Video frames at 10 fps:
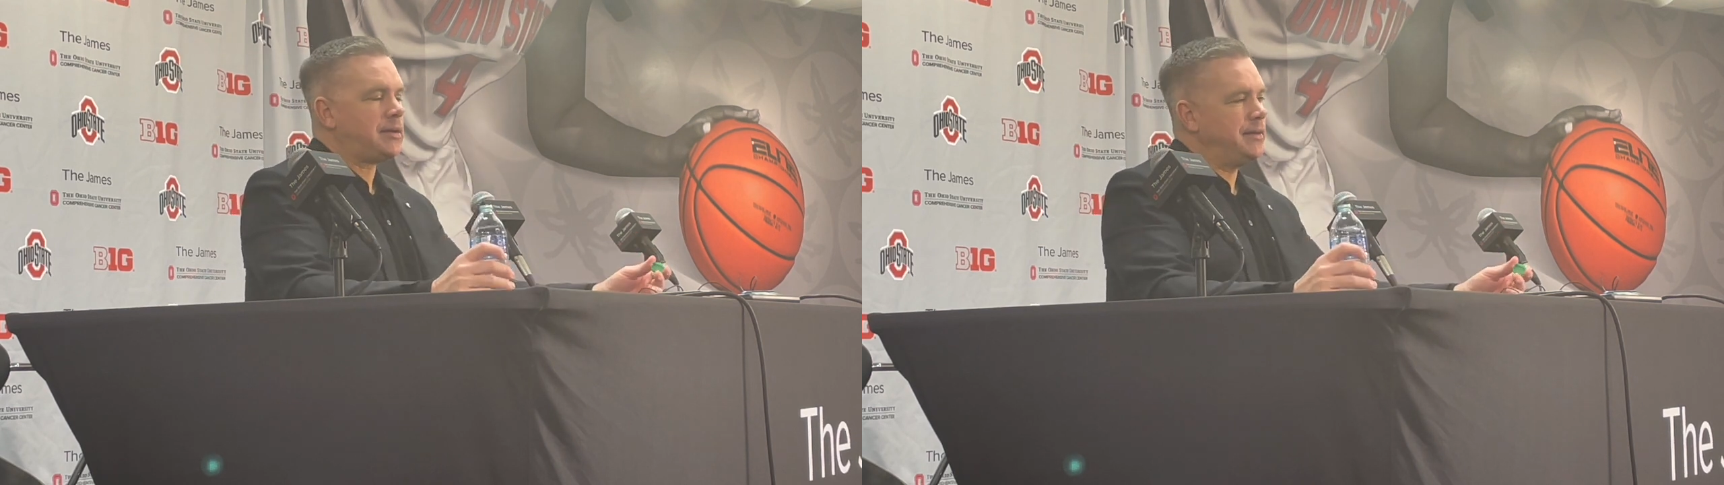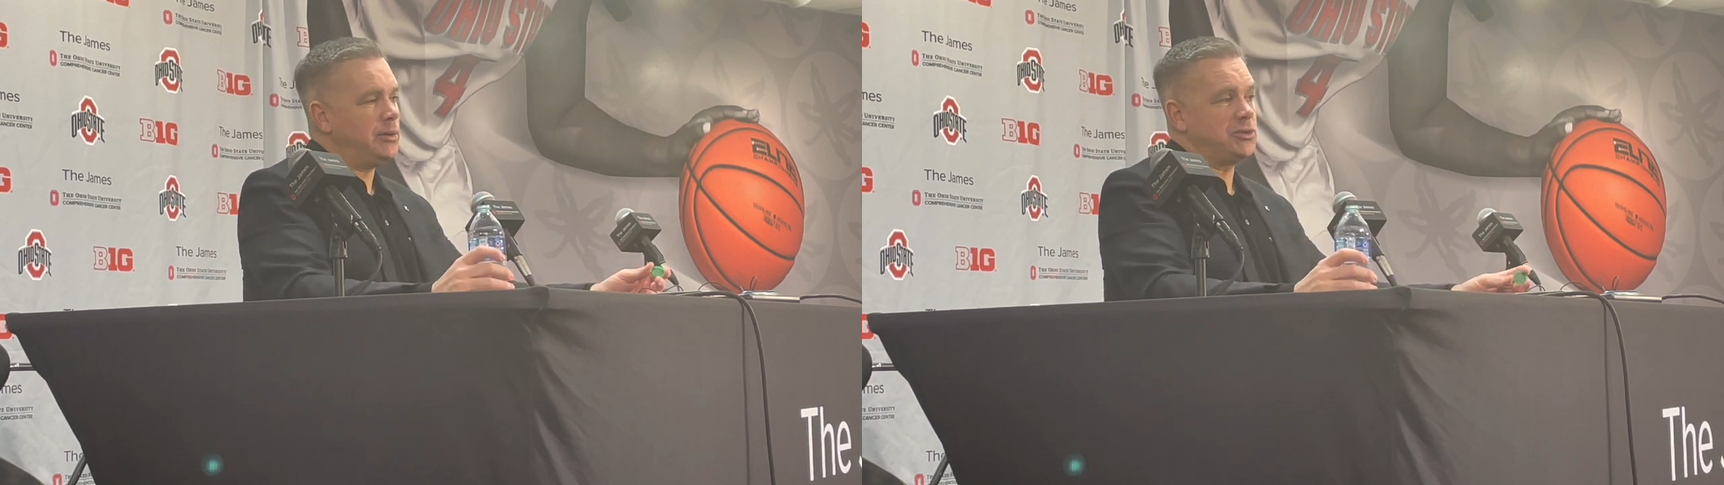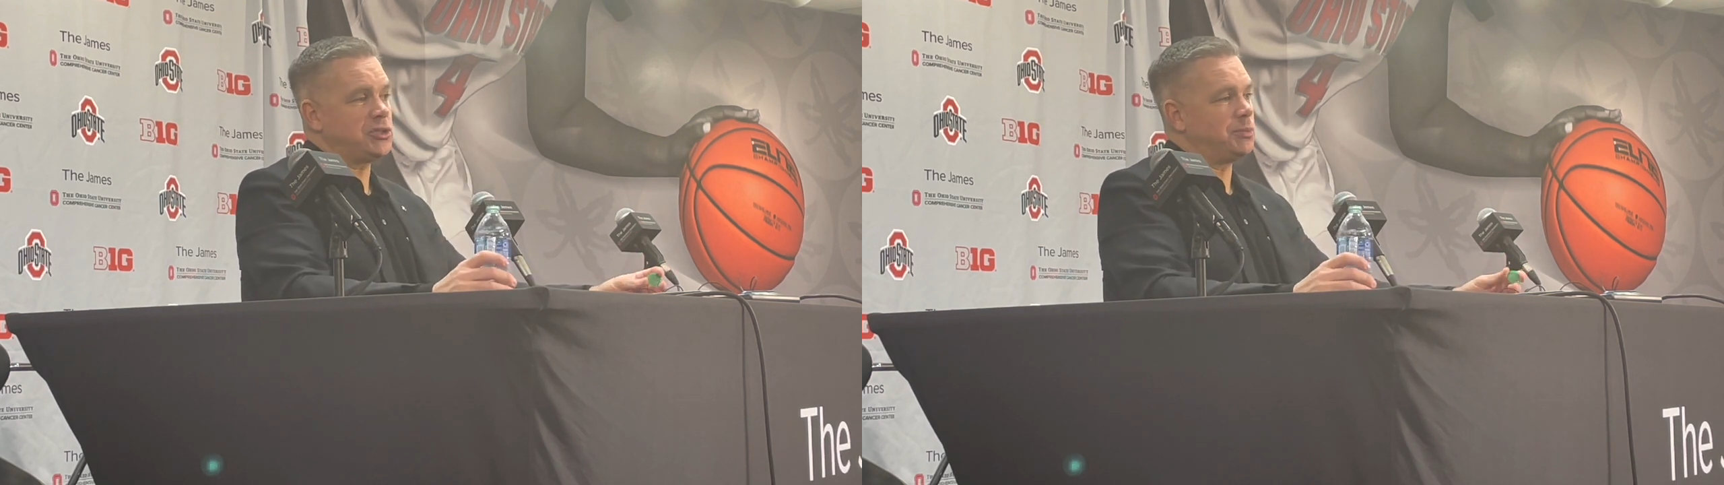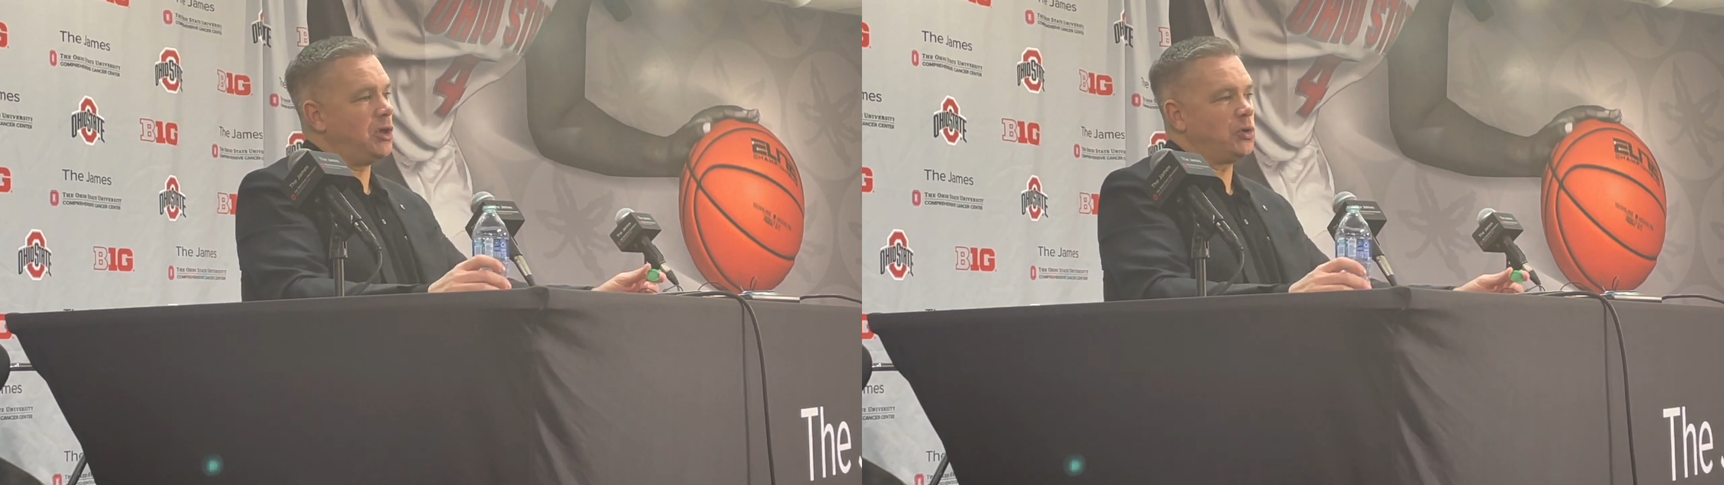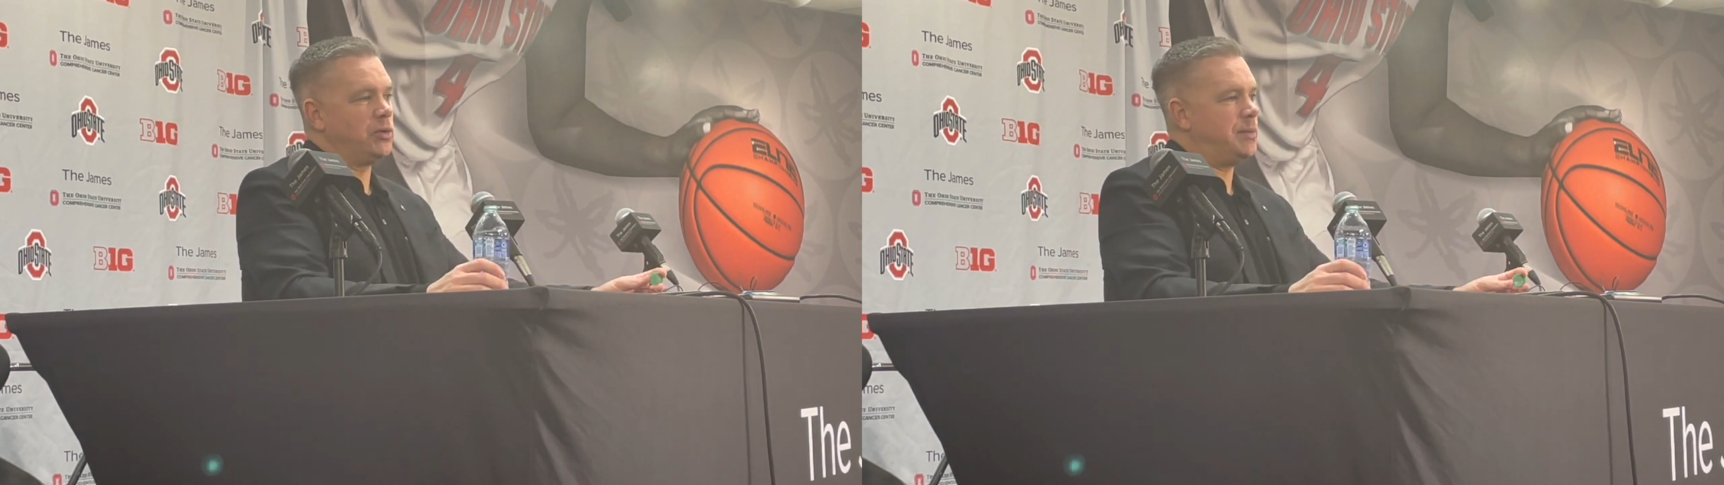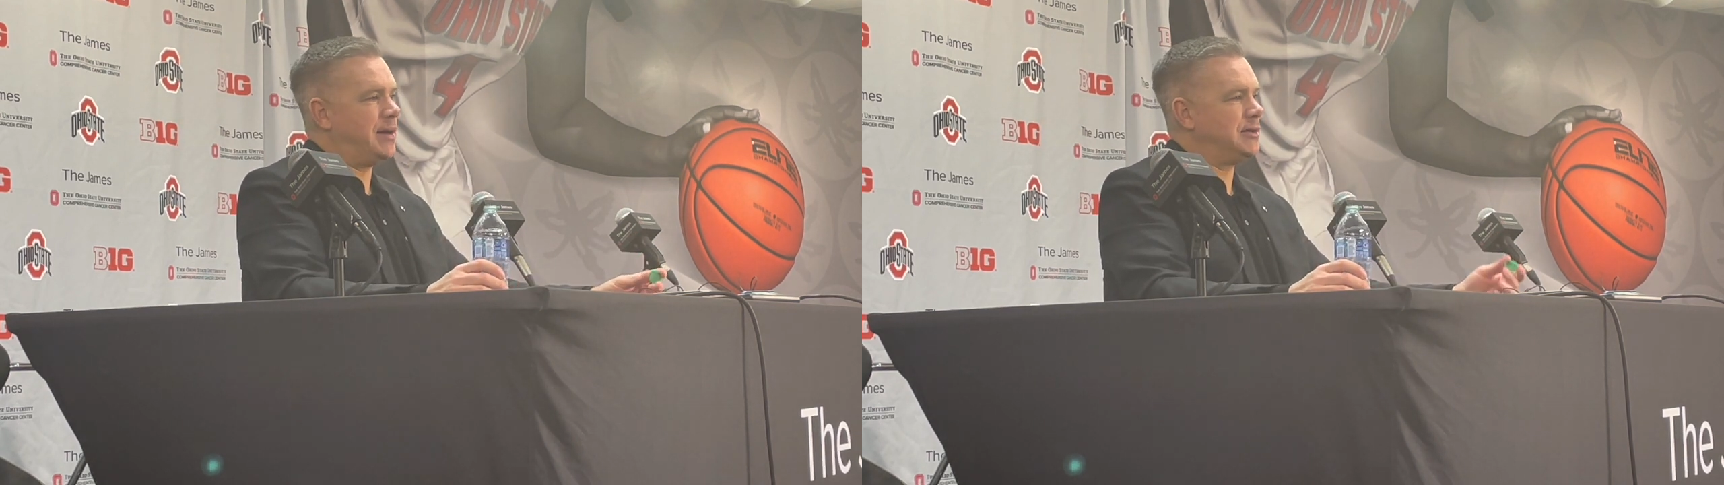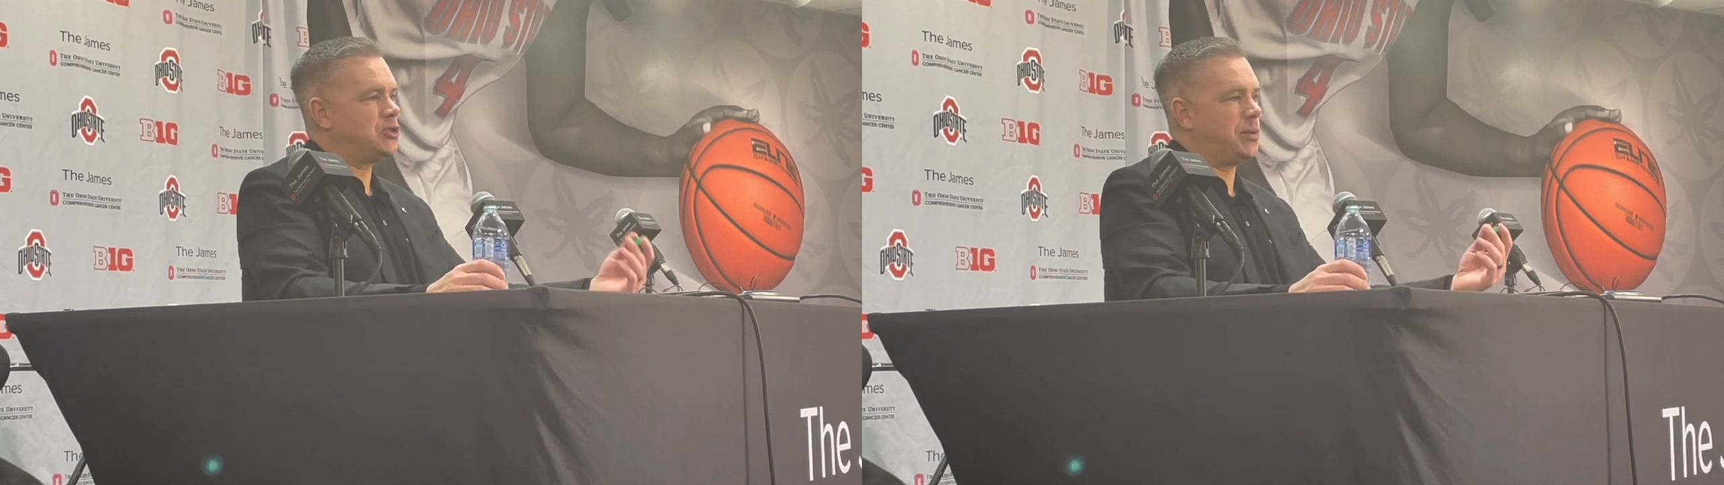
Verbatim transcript: There were some long rebounds,